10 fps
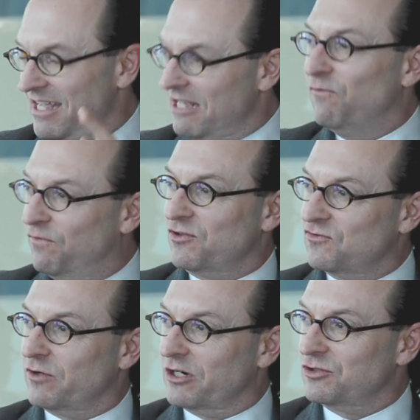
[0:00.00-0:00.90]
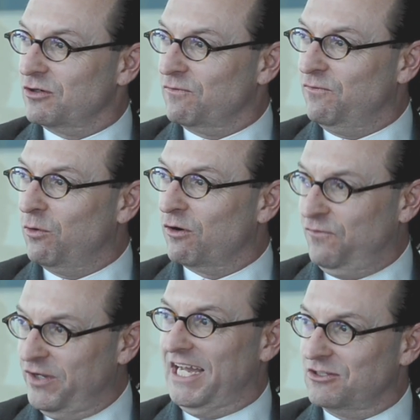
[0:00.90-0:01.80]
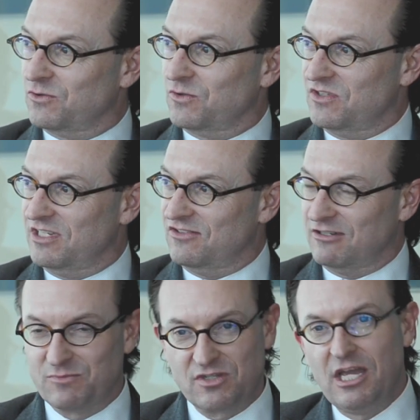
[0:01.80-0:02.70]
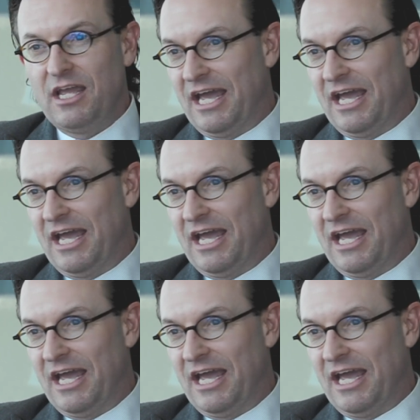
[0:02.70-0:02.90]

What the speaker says: infrastructure for financial systems.